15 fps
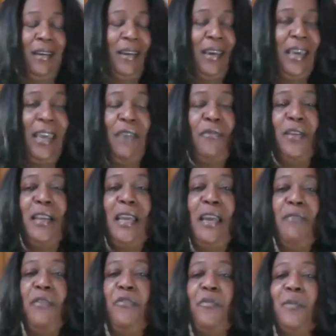
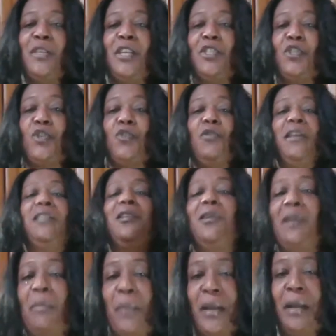if you just throw it
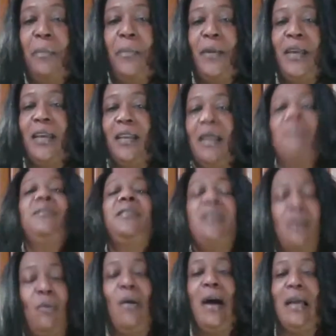out upon a plate, them
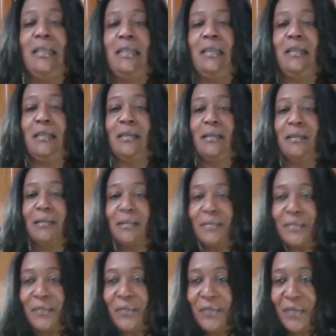still want it.
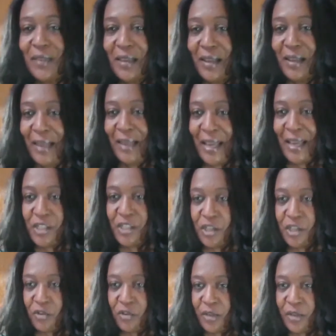Lychee
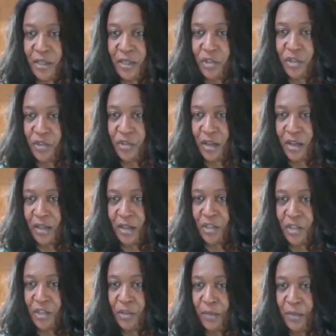growing in Trelawny in
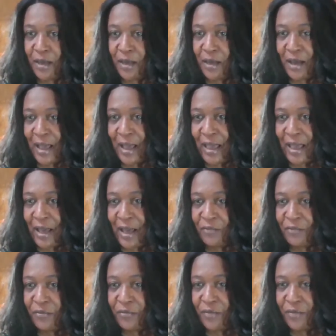Jamaica.
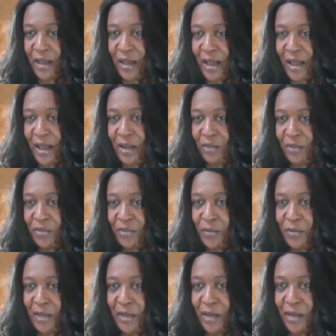I love it
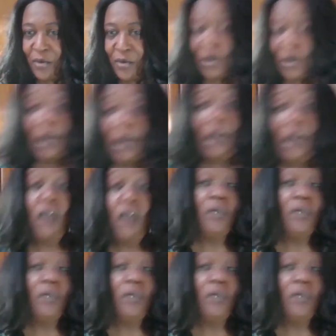when I go. Oh,